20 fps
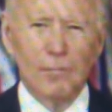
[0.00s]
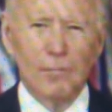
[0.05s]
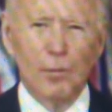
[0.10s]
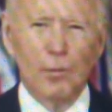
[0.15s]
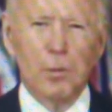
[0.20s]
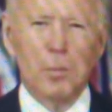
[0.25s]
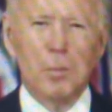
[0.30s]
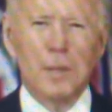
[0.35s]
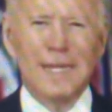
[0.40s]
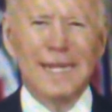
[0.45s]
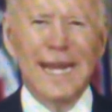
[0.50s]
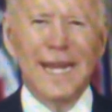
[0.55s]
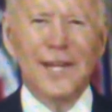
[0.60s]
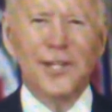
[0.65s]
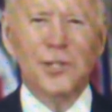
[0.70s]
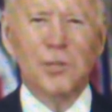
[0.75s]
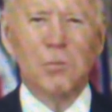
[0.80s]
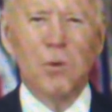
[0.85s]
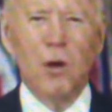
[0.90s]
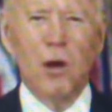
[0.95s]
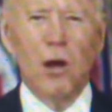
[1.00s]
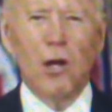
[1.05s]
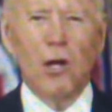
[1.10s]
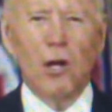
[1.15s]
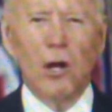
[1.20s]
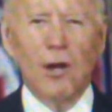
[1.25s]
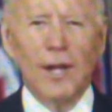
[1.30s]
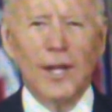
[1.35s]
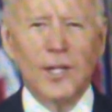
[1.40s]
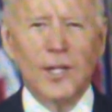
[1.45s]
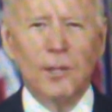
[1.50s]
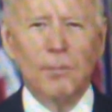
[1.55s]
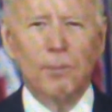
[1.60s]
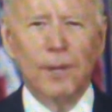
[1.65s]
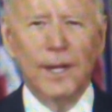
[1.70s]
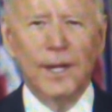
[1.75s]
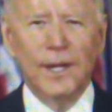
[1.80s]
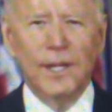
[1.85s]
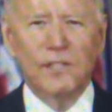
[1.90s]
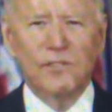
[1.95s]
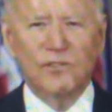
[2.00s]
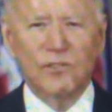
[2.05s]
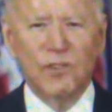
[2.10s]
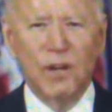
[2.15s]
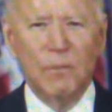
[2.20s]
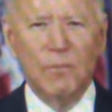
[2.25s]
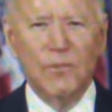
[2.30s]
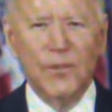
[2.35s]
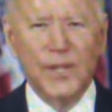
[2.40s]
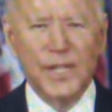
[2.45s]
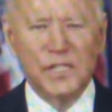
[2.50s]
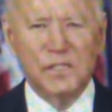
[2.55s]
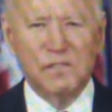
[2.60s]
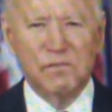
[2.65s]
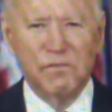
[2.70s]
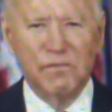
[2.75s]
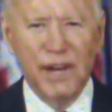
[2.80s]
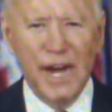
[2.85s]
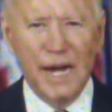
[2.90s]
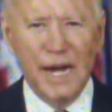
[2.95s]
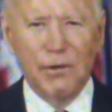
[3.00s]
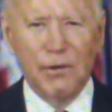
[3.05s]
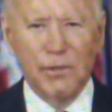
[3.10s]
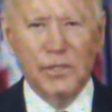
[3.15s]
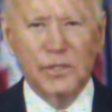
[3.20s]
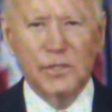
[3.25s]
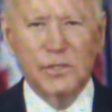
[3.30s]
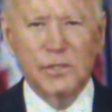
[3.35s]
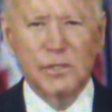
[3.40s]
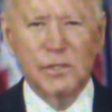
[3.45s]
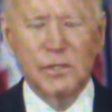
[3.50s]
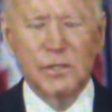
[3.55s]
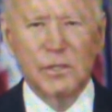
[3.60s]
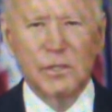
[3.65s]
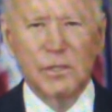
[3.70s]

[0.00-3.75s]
but we begin to mark our independence from this virus.